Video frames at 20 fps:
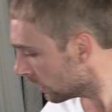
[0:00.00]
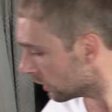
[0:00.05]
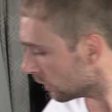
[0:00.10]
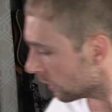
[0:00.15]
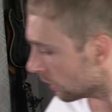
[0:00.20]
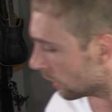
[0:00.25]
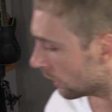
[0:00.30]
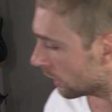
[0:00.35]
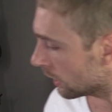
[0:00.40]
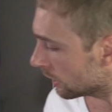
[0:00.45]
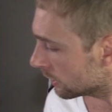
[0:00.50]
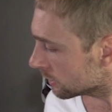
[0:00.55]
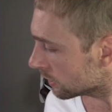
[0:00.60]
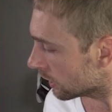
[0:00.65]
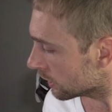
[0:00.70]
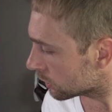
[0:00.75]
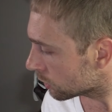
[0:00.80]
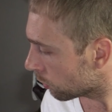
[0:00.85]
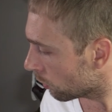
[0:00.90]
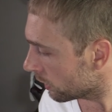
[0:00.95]

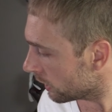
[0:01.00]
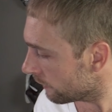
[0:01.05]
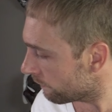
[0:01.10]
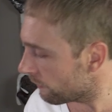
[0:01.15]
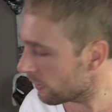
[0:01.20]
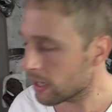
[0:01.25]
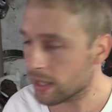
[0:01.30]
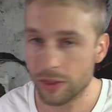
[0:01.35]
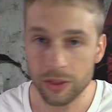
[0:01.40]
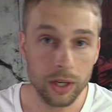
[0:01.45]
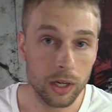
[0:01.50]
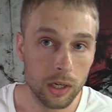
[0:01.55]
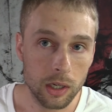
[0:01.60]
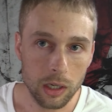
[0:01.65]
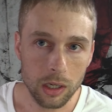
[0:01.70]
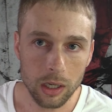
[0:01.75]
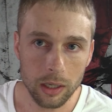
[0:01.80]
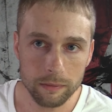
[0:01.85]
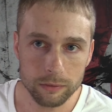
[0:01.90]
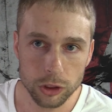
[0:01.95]
the 25th
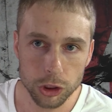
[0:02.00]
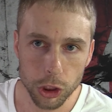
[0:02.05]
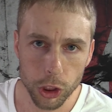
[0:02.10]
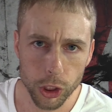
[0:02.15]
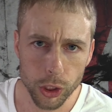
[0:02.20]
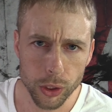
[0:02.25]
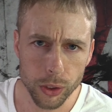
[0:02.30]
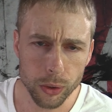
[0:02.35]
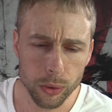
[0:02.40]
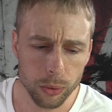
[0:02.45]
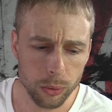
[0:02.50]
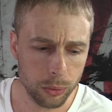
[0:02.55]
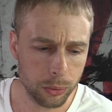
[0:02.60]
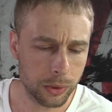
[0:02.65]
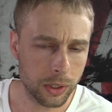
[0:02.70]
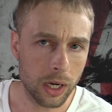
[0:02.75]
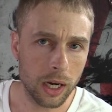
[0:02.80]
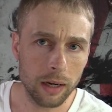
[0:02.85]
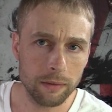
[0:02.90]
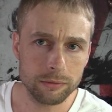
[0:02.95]
of
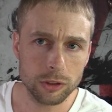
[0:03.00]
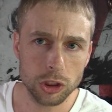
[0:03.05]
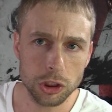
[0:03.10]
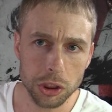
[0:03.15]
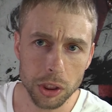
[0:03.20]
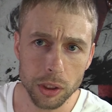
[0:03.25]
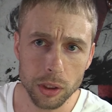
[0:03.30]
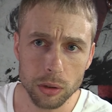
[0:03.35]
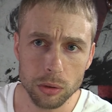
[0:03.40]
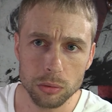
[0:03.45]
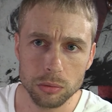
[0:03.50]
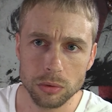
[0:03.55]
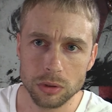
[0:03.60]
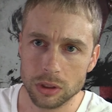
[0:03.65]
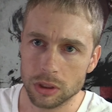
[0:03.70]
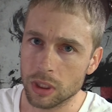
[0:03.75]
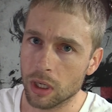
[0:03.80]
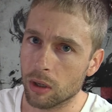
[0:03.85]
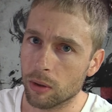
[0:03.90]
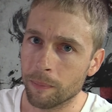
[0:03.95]
June.
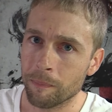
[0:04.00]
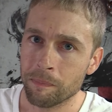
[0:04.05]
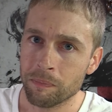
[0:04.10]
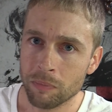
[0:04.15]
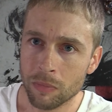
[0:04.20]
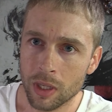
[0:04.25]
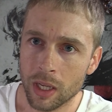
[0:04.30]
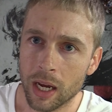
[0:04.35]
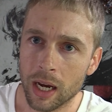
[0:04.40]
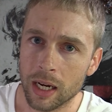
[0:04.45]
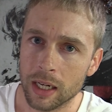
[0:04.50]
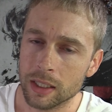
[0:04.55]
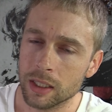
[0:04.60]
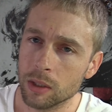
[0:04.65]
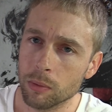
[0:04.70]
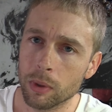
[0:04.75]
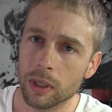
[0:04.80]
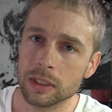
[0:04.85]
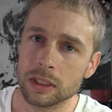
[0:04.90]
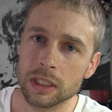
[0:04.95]
So you
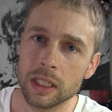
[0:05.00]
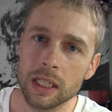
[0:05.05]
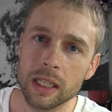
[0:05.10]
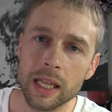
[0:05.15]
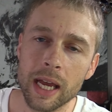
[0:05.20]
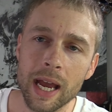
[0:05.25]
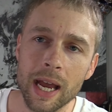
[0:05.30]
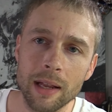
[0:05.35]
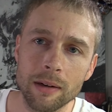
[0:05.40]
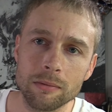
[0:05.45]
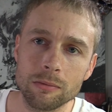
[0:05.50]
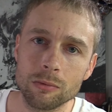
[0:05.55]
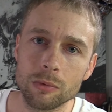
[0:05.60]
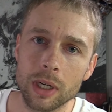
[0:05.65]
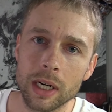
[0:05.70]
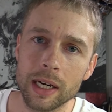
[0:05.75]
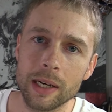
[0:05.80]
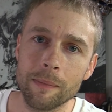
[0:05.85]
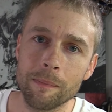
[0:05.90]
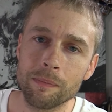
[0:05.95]
want to see that,
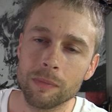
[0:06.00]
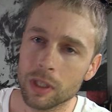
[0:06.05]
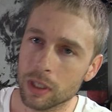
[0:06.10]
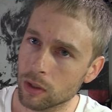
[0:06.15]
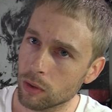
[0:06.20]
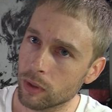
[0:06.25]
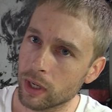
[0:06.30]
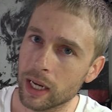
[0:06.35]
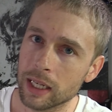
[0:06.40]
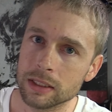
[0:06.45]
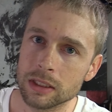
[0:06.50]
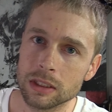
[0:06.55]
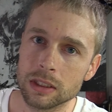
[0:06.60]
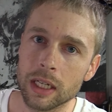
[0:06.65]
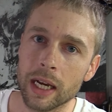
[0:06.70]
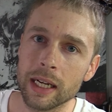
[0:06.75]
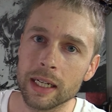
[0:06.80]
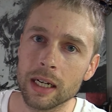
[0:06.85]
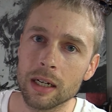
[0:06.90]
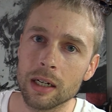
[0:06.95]
right? Go ahead and
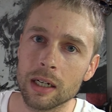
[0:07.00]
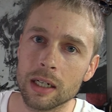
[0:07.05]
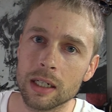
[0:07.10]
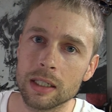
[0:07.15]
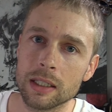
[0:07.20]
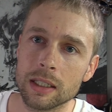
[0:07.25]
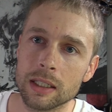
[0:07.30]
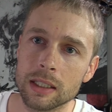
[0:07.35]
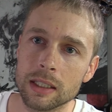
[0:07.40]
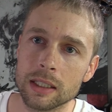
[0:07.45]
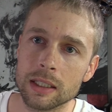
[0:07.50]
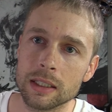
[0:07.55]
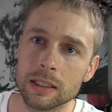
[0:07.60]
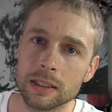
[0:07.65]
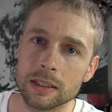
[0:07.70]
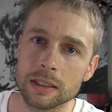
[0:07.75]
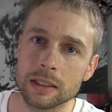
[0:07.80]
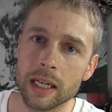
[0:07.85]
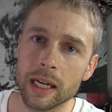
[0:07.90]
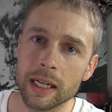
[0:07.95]
take out
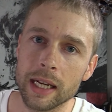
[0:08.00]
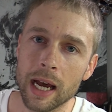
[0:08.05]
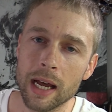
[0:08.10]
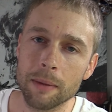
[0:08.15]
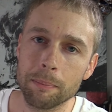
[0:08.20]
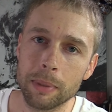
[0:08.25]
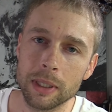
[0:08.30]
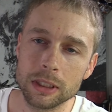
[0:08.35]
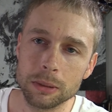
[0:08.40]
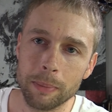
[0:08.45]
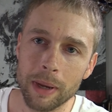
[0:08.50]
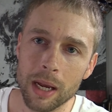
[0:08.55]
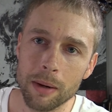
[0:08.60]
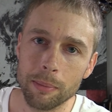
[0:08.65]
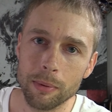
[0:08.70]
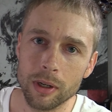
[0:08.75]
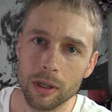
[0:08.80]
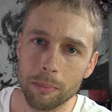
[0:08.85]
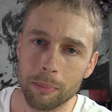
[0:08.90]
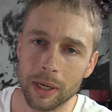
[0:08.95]
a piece of
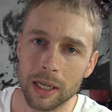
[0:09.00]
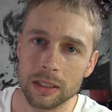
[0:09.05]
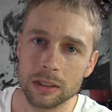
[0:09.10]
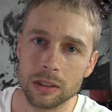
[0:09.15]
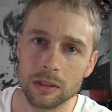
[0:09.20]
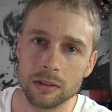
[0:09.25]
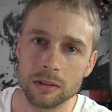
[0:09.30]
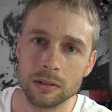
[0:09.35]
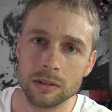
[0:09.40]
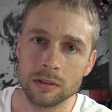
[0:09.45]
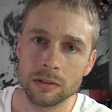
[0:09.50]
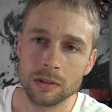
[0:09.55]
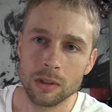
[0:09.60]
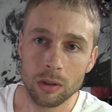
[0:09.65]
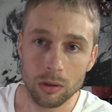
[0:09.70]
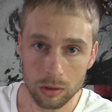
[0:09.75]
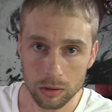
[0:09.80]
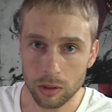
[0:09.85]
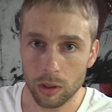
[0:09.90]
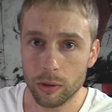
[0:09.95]
paper and a pencil,
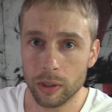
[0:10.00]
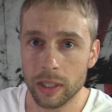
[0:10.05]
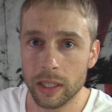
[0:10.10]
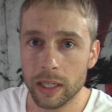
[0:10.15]
or go to your